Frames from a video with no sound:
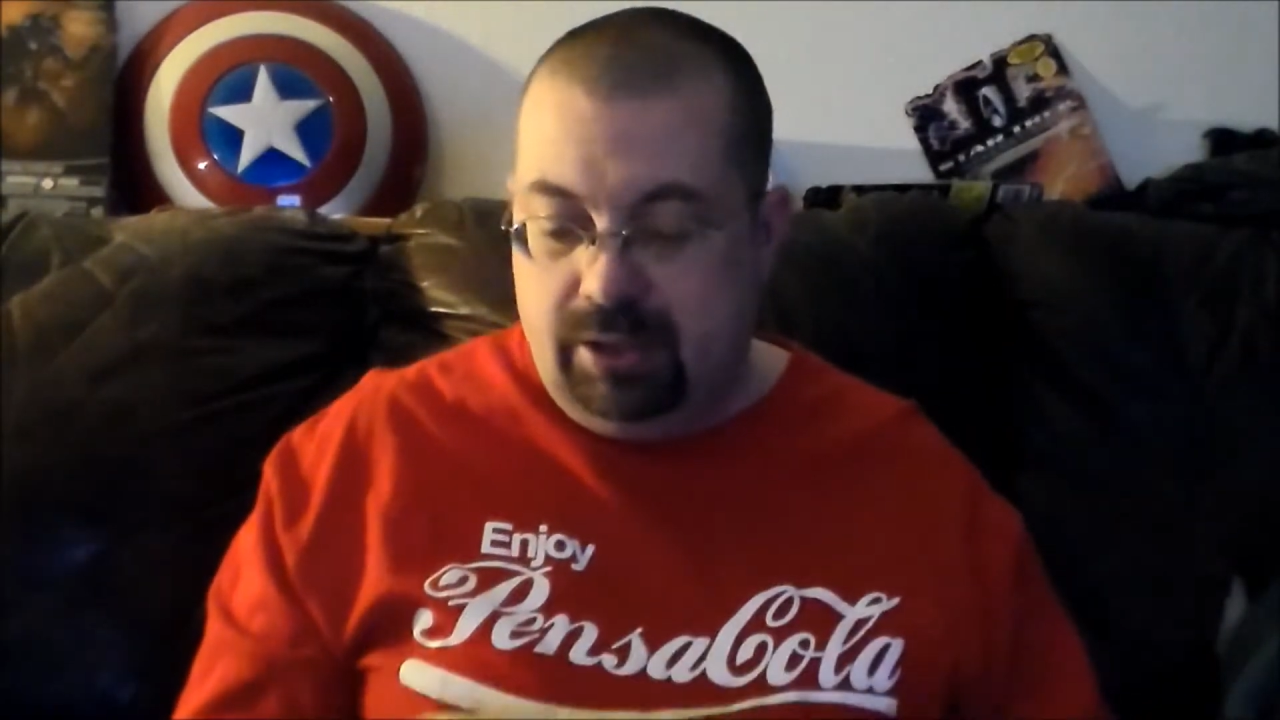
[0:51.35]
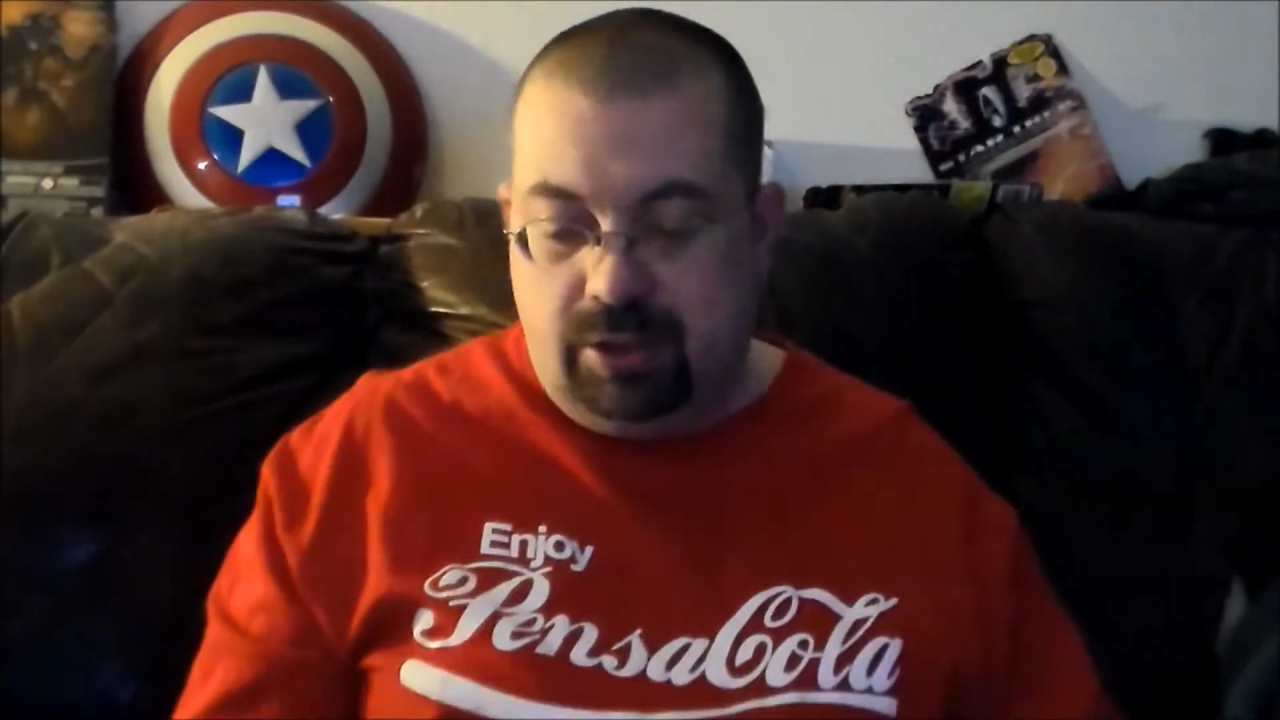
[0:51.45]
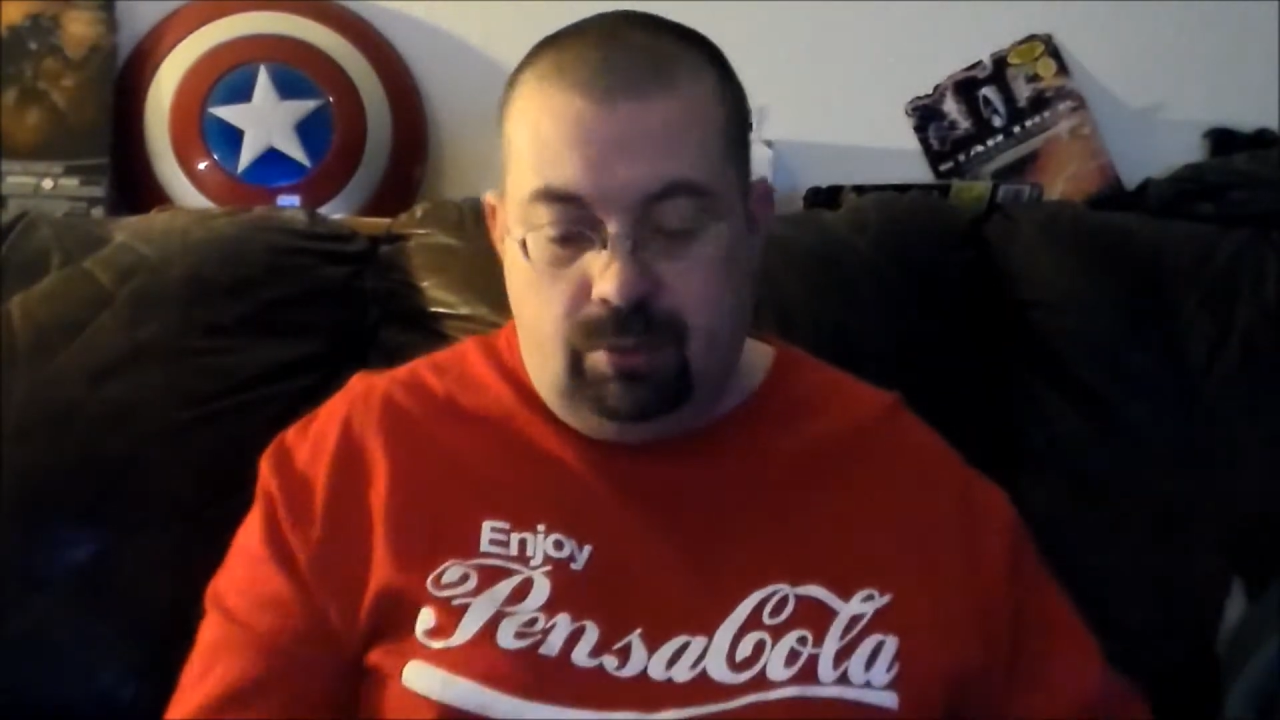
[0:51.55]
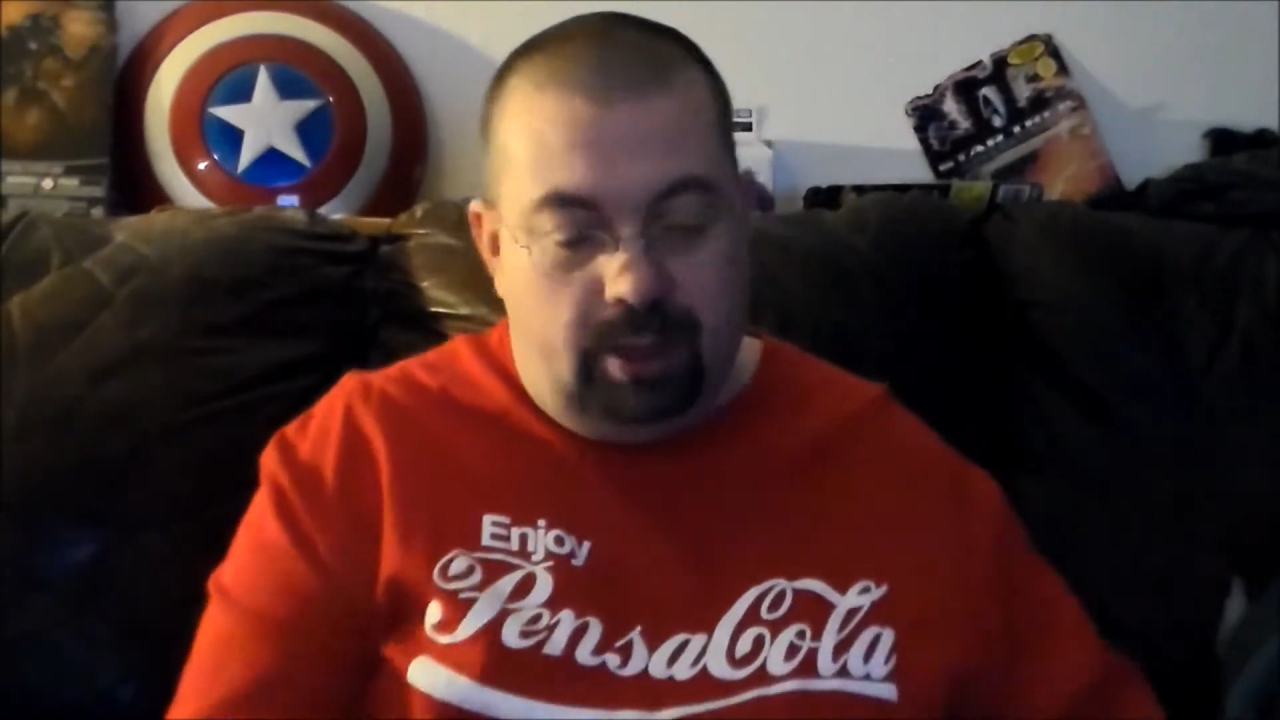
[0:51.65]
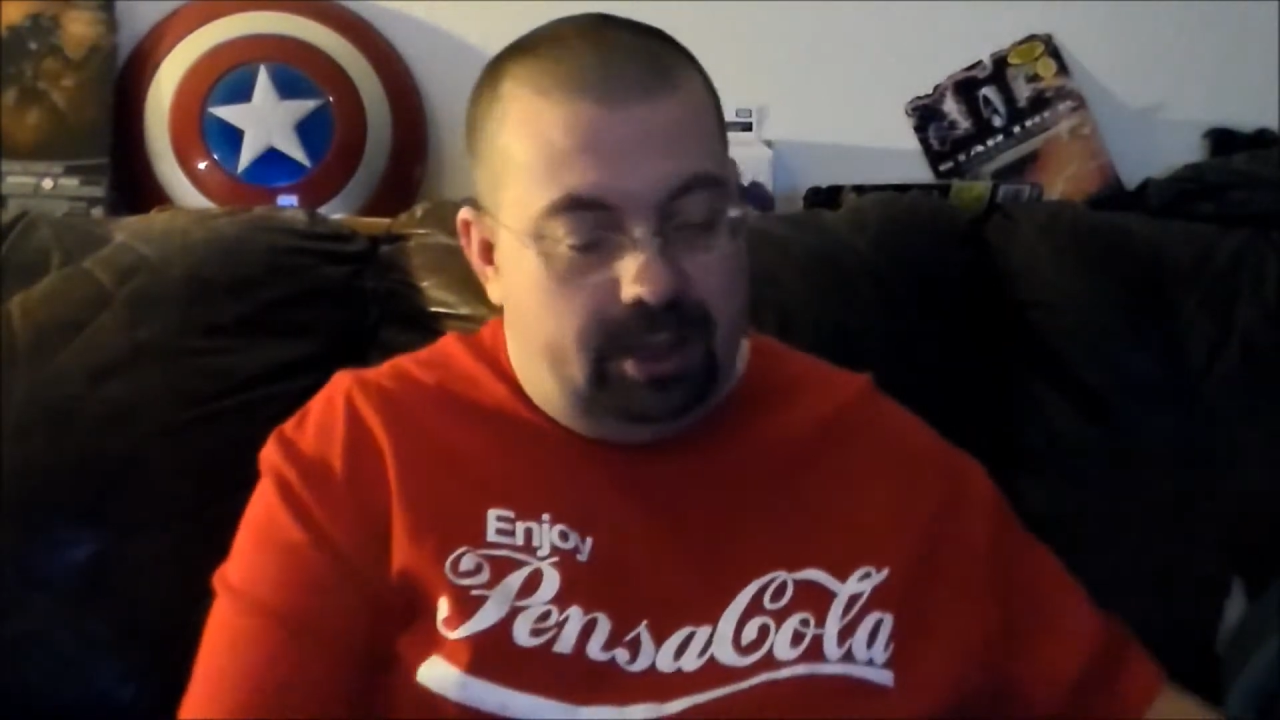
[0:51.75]
as
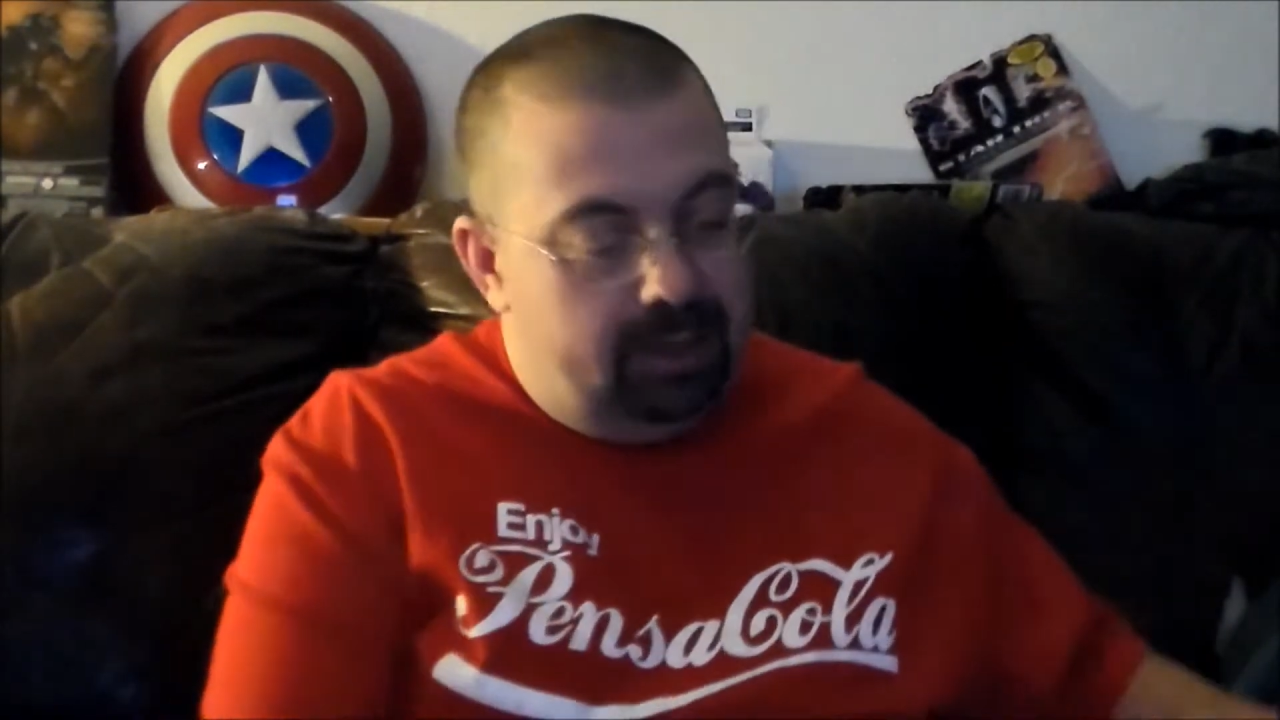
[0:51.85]
to what